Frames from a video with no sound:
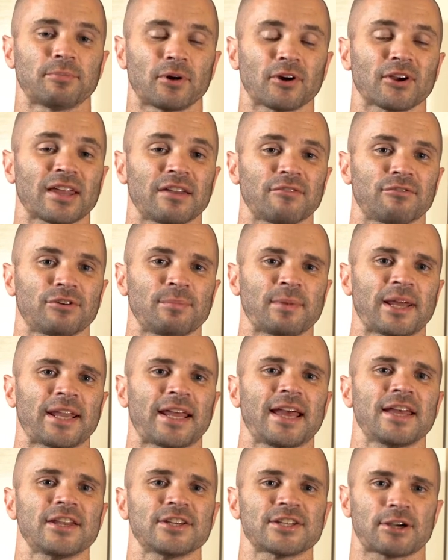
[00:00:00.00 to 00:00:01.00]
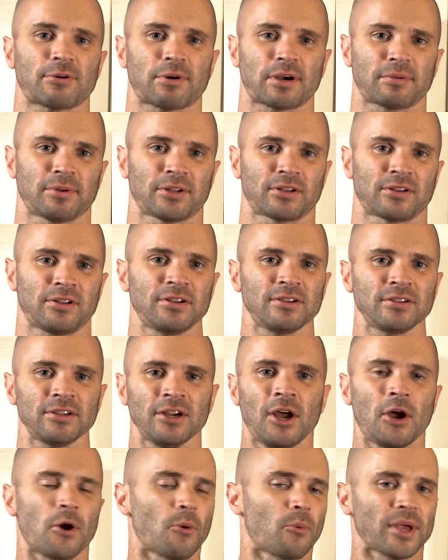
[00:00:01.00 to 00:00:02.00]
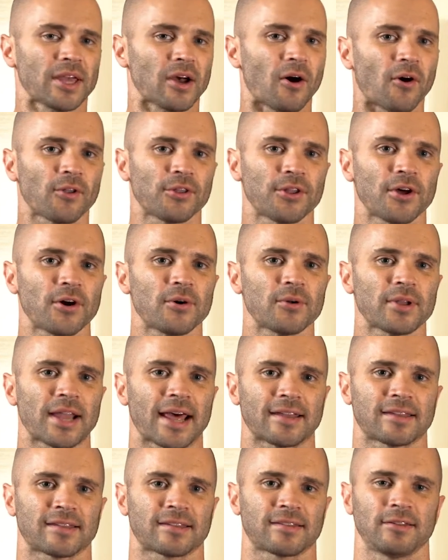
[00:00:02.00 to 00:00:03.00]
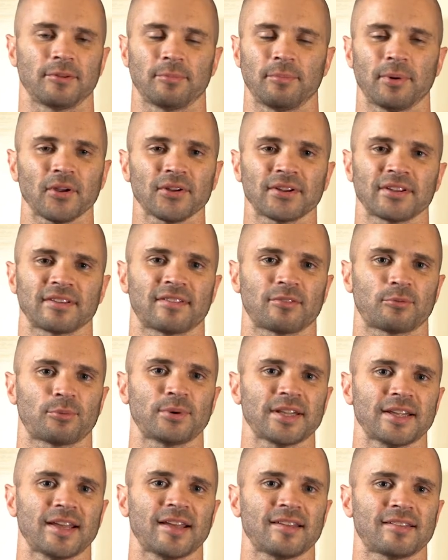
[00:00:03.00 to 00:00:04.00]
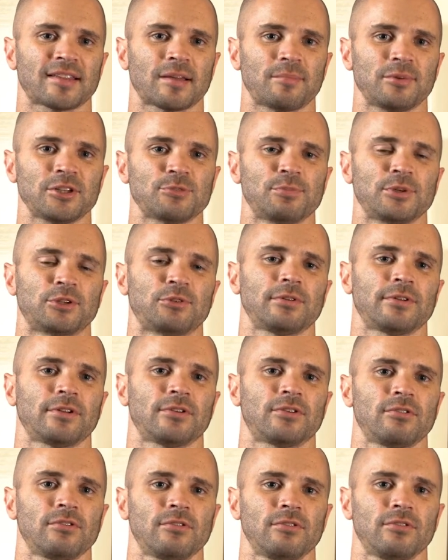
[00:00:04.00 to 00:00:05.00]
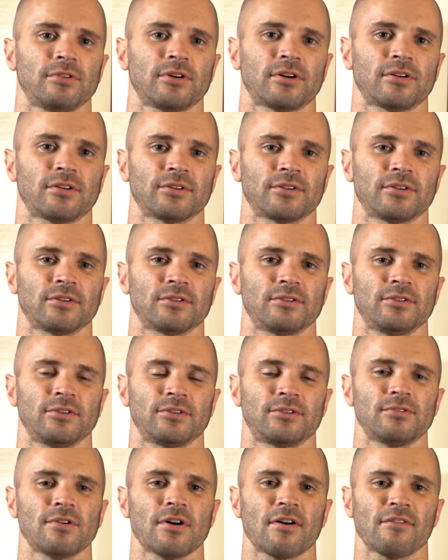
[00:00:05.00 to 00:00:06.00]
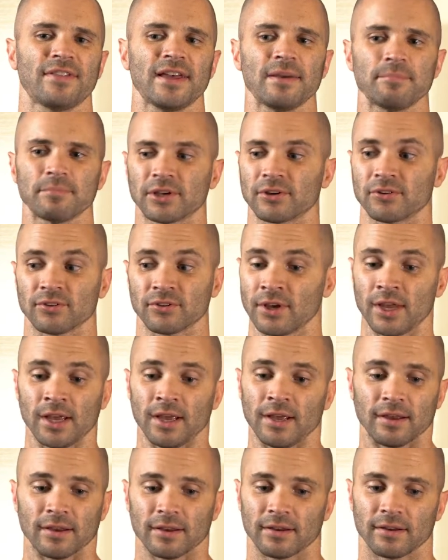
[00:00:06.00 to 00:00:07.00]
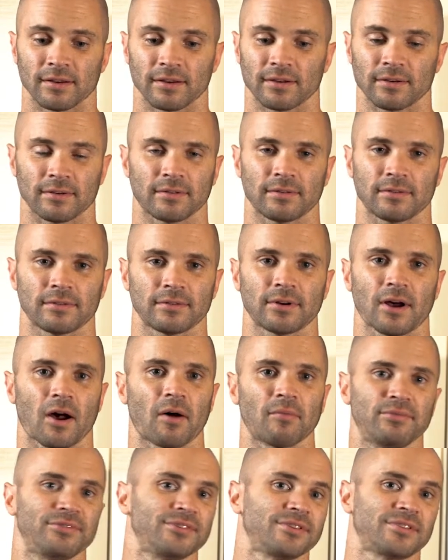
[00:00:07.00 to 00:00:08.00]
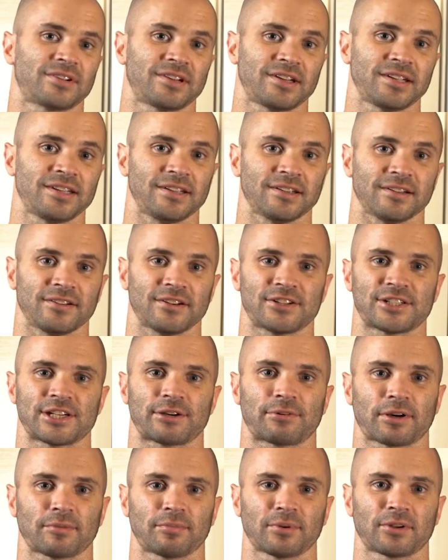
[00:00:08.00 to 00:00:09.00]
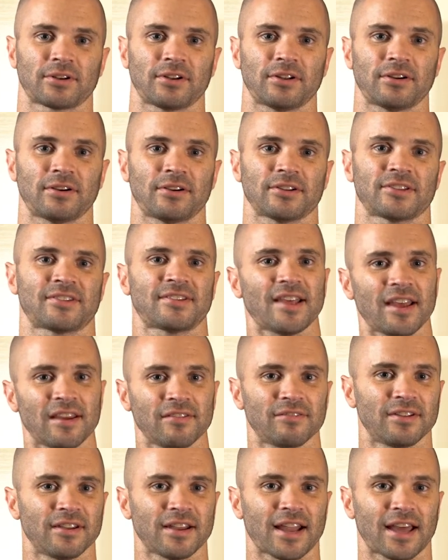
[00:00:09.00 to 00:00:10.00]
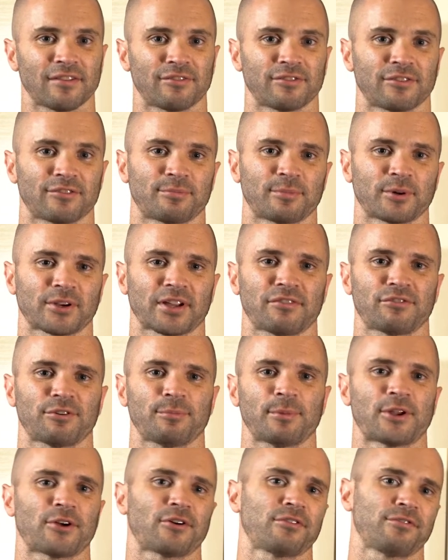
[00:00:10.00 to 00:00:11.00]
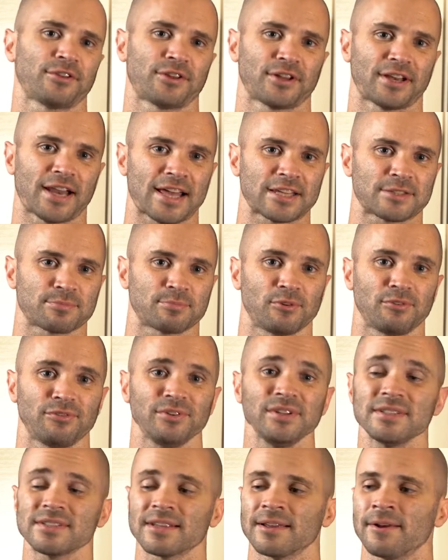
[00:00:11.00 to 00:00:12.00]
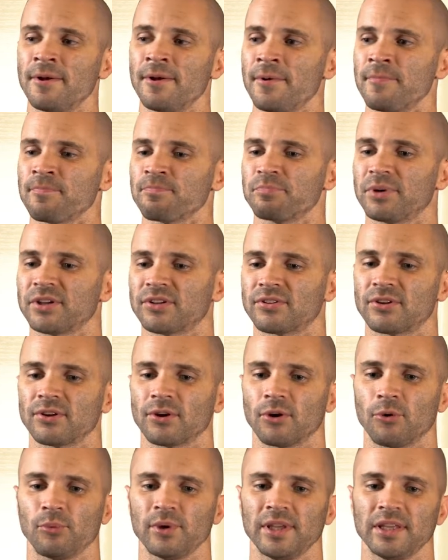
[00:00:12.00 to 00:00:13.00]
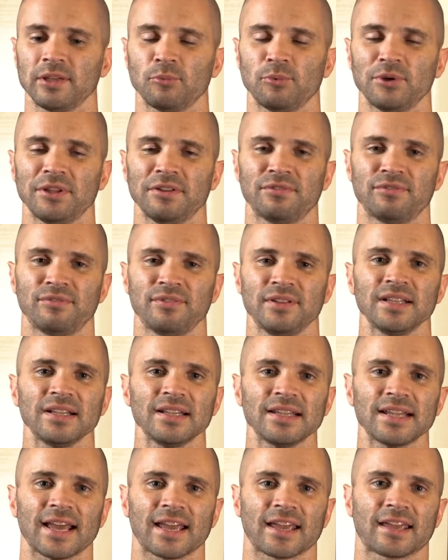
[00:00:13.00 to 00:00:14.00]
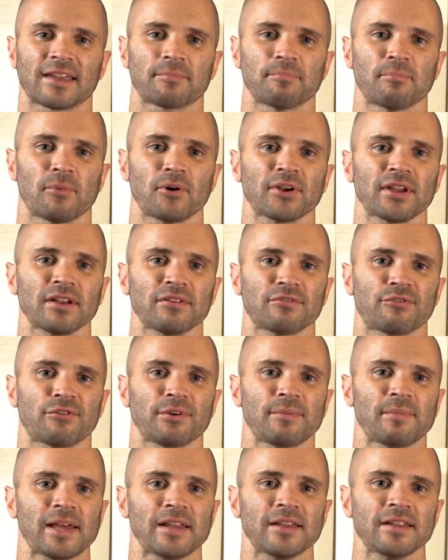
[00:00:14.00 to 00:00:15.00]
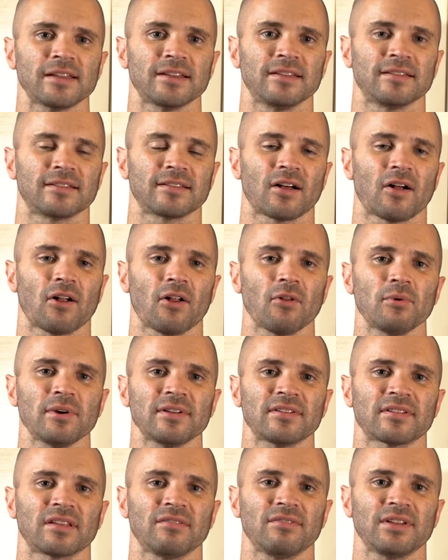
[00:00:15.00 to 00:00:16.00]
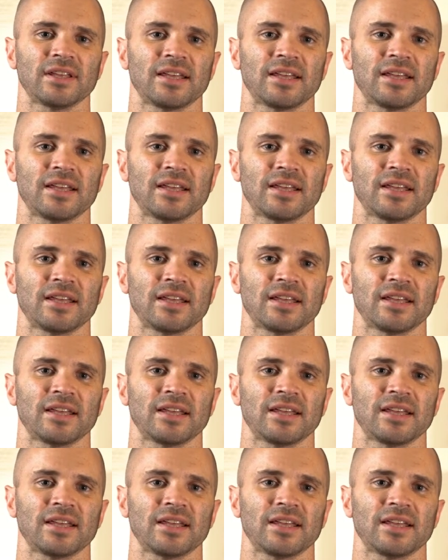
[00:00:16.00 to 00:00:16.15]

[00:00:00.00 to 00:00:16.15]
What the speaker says: Morgan Freeman and Gerard Butler. We all know that the bond is really established between the two of them because obviously Gerard Butler saved the life of Morgan Freeman over the last movies, but we feel like Morgan Freeman is always giving